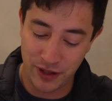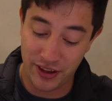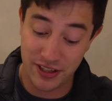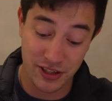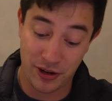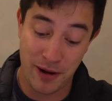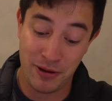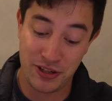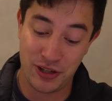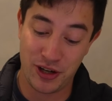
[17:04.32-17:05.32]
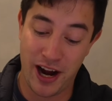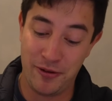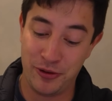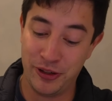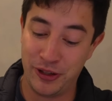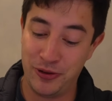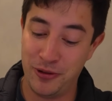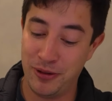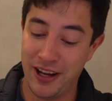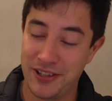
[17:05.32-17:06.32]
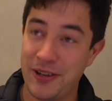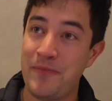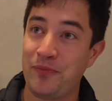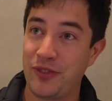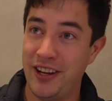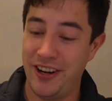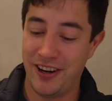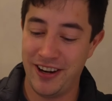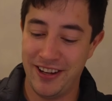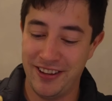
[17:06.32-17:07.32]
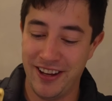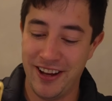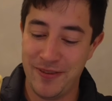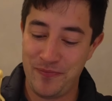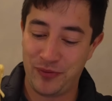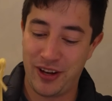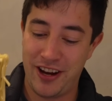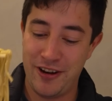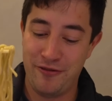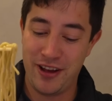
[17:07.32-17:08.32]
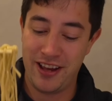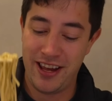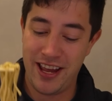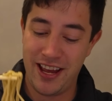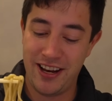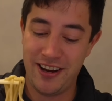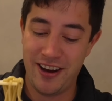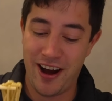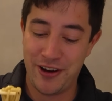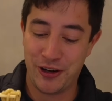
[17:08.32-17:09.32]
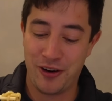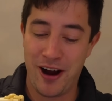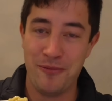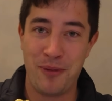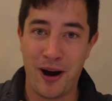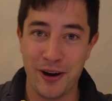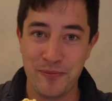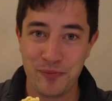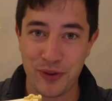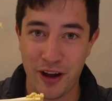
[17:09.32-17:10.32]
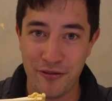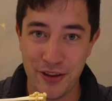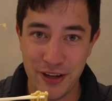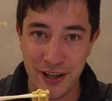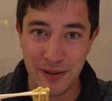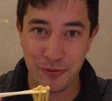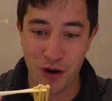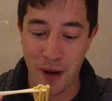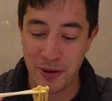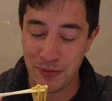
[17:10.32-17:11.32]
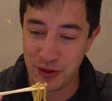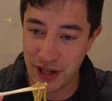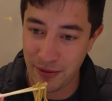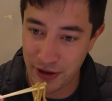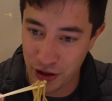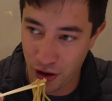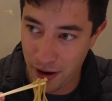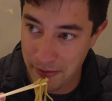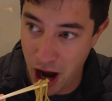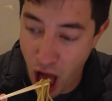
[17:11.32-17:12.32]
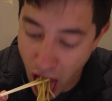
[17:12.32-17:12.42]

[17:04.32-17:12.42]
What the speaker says: and this is a great place to try. A really cool place here in the kind of hidden underground part of the ramen museum in Yokohama.